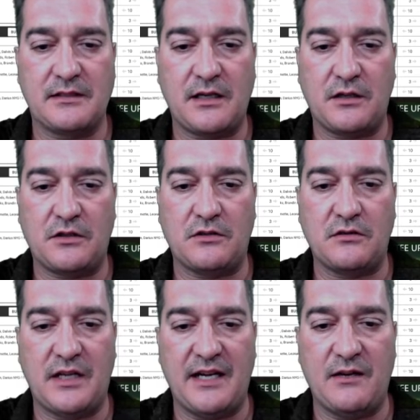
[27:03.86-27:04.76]

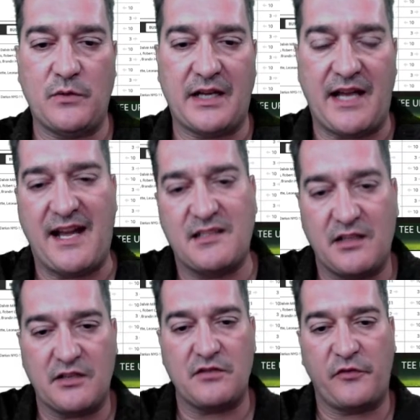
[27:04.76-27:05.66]
So
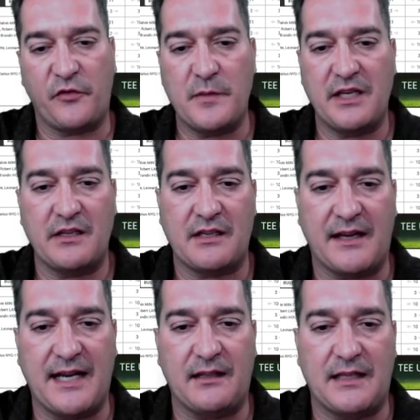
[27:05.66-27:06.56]
as it goes from
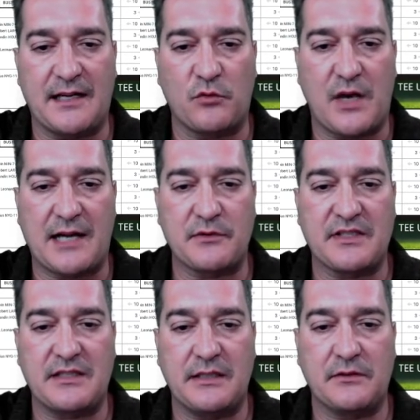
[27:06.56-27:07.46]
here, I got a lot of wide
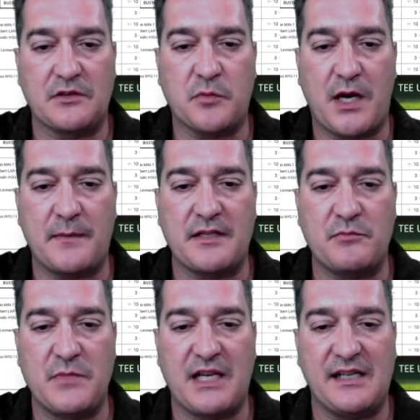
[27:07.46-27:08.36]
receivers,
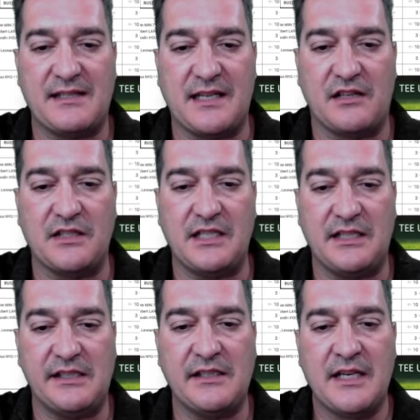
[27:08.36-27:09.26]
probably as many as I'll
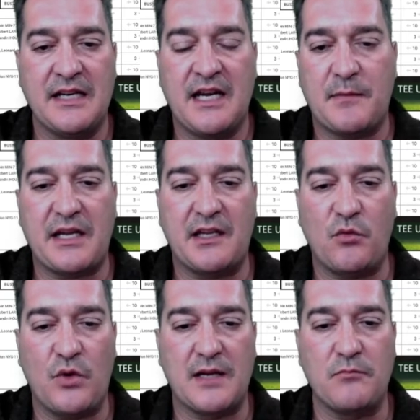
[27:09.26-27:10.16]
need. Might
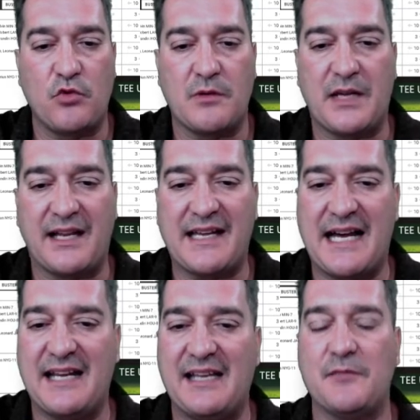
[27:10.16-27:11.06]
get one more, but I
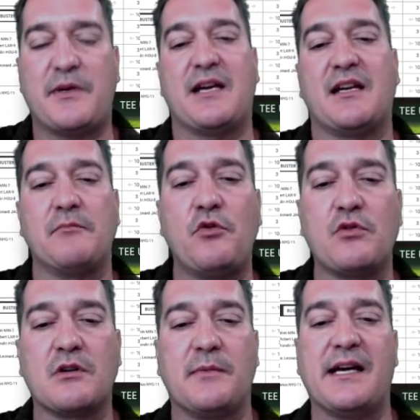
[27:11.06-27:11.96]
got to get a backup
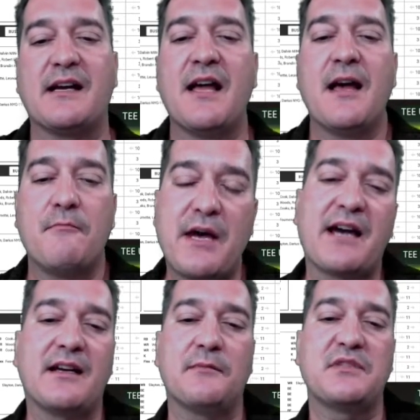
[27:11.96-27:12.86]
quarterback,
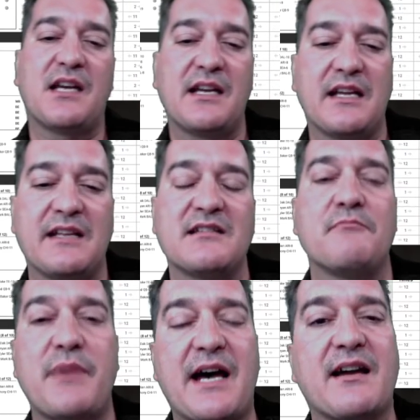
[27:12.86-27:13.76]
backup tight
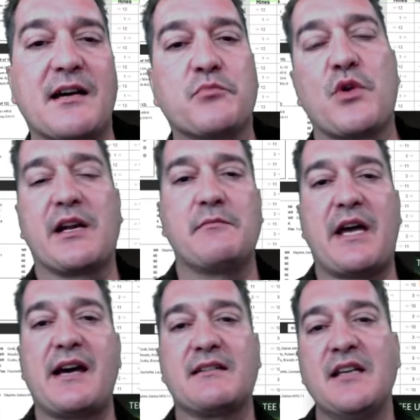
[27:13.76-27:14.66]
ends, and backup
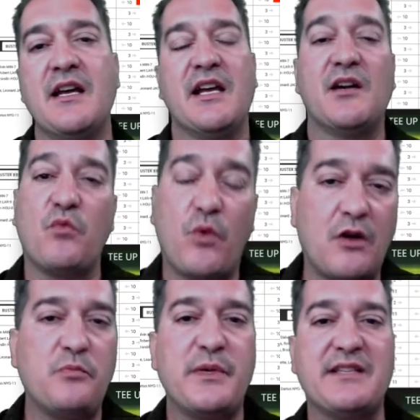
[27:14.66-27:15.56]
running backs. It
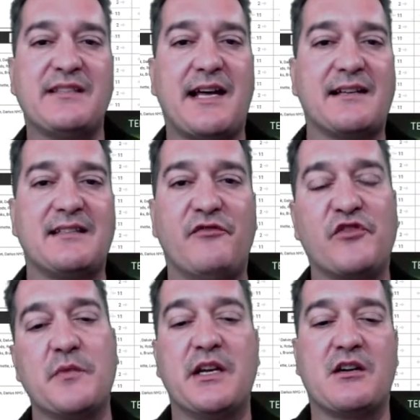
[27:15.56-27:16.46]
won't be
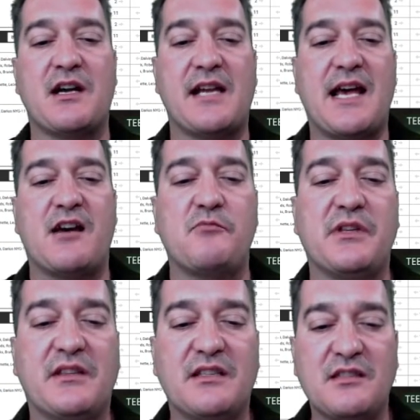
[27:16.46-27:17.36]
sexy from here on
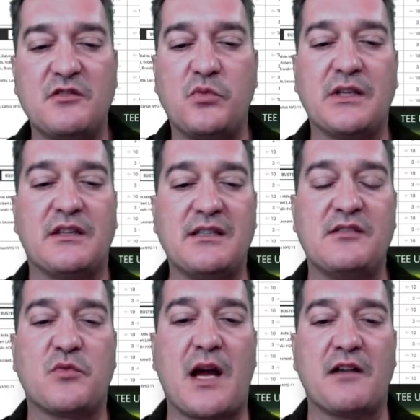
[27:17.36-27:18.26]
out, but this is what
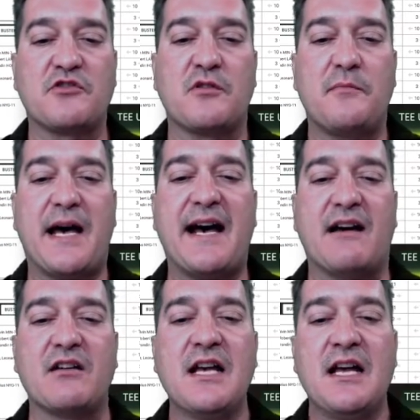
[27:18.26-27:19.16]
these rounds are
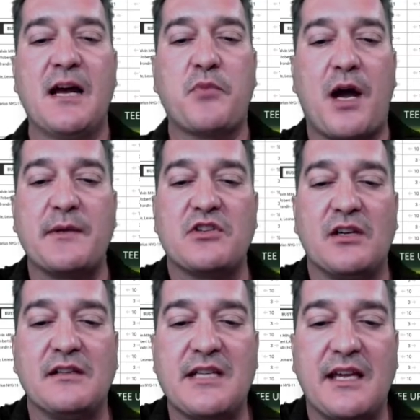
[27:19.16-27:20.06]
about. Probably
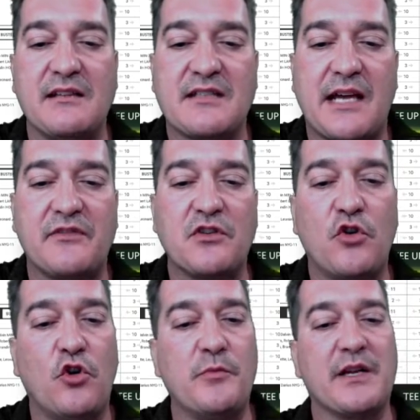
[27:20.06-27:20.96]
should have taken
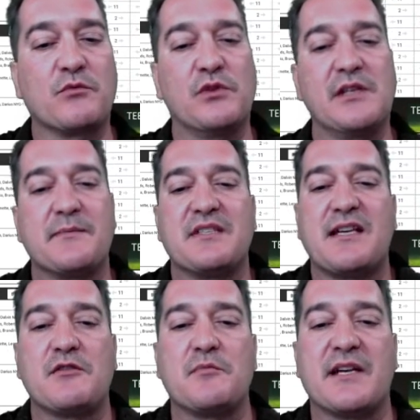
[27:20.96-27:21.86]
Tevin Coleman. I'm really
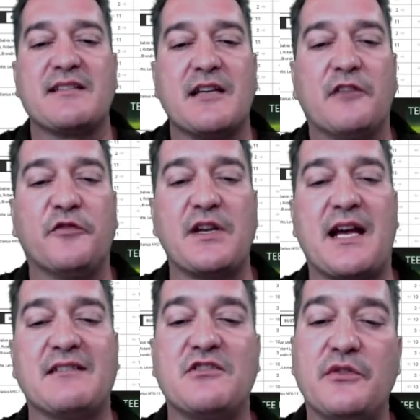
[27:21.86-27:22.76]
upset with myself
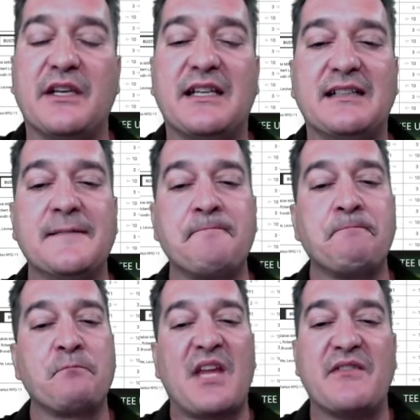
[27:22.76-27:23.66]
for not doing it.
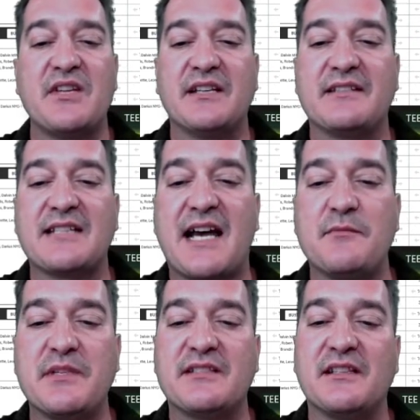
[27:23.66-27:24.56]
Everything
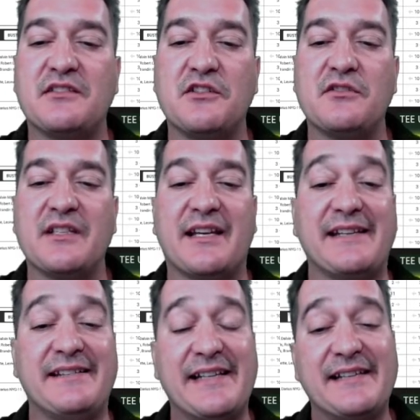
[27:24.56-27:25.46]
inside me said do it,
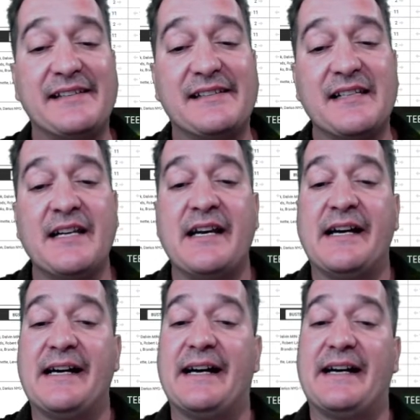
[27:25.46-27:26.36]
and I didn't.
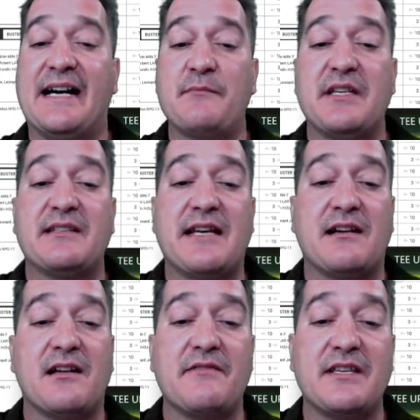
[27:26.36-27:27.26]
I
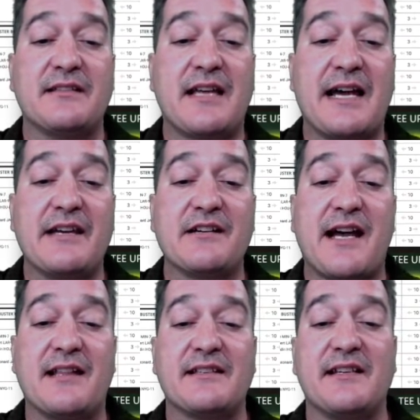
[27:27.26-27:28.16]
missed out on this guy
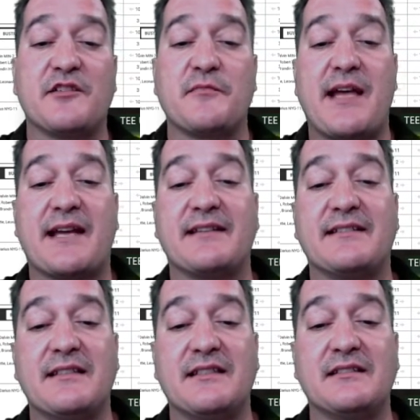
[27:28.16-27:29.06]
here, Alexander
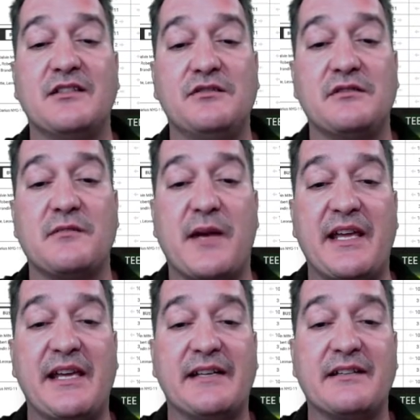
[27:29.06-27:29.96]
Mattison, who is
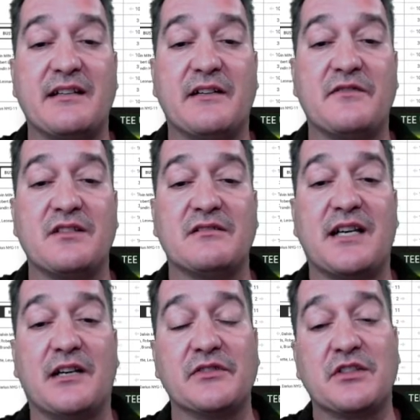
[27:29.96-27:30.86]
my handcuff
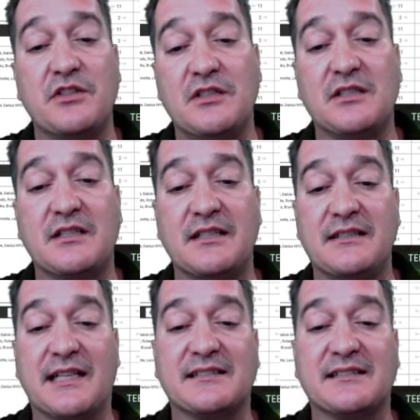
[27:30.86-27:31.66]
to Dalvin Cook.